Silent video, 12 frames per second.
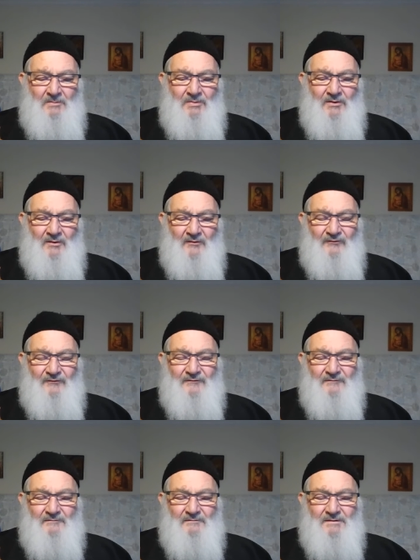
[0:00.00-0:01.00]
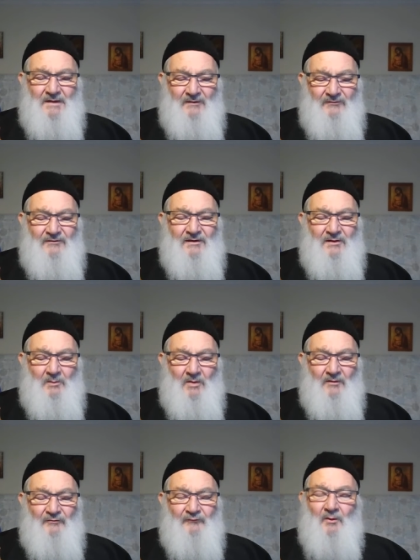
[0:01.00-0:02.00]
Because, yes, he
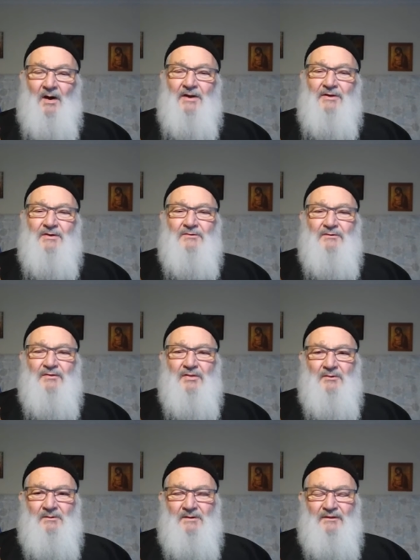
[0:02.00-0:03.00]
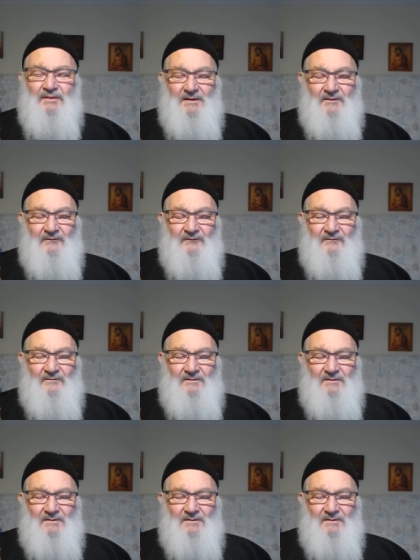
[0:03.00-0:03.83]
was writing to the Corinthians.